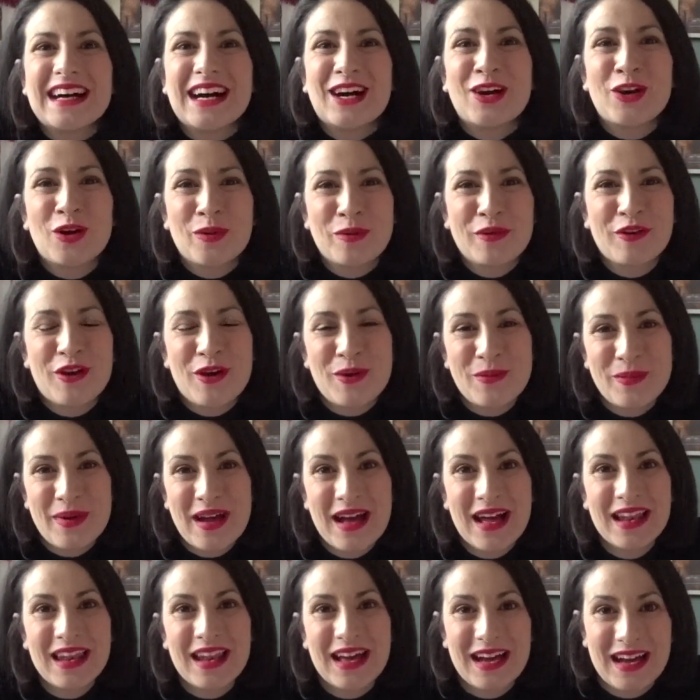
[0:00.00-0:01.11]
I hope you're all
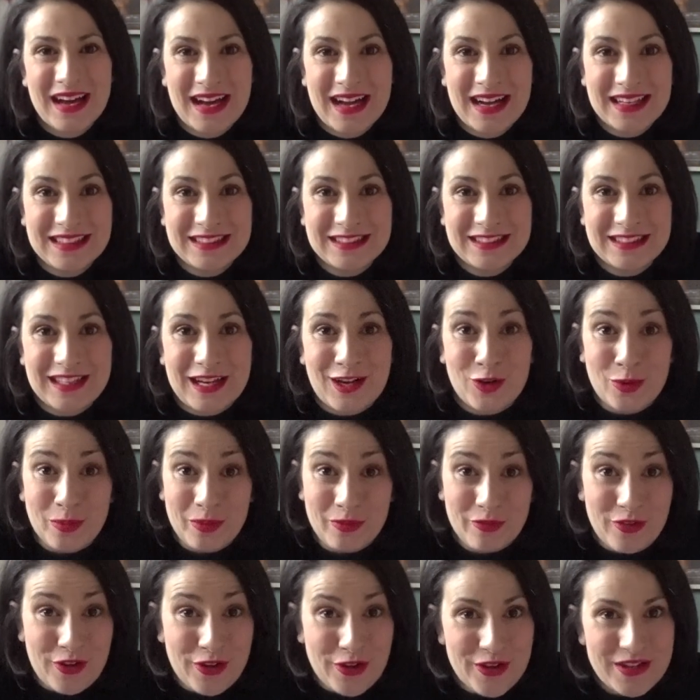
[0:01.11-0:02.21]
well and I hope
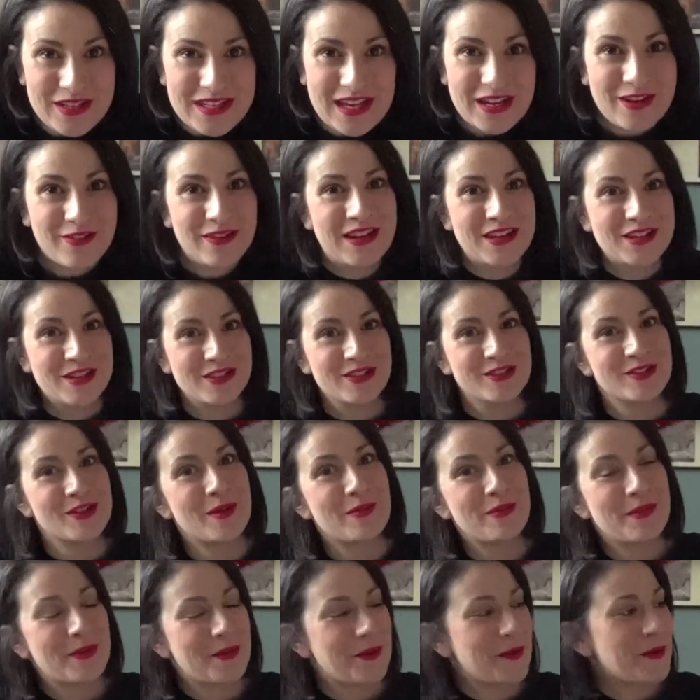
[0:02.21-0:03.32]
you've all got your decorations
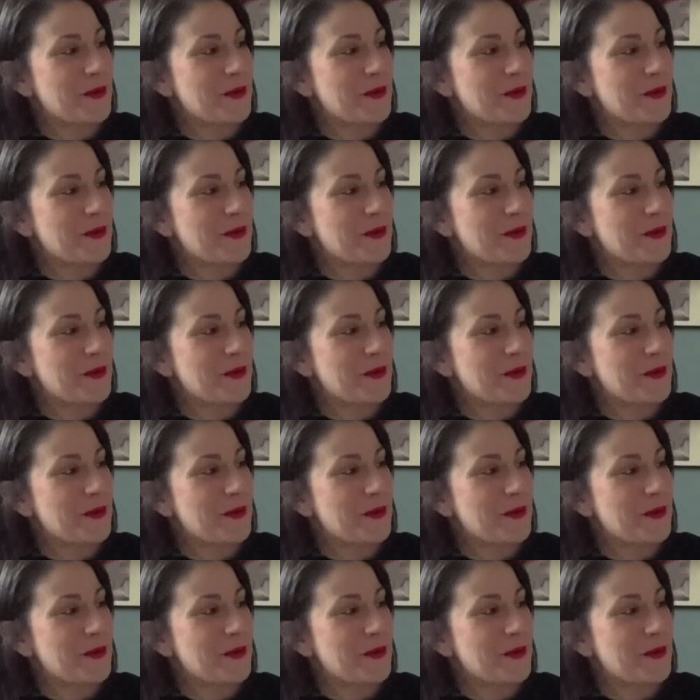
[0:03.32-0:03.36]
up.